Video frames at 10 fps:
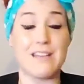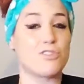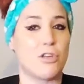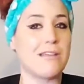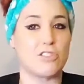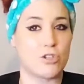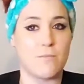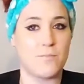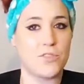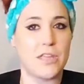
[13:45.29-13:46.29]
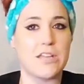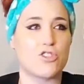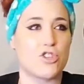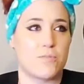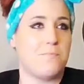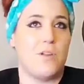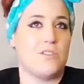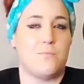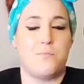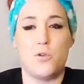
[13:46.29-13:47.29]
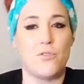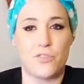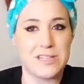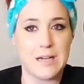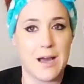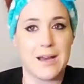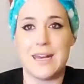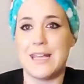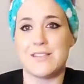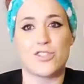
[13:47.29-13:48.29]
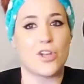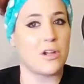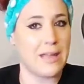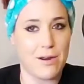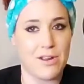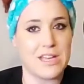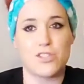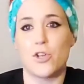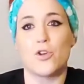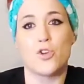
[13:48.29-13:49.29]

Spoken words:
It's beautifully done. It's hilarious.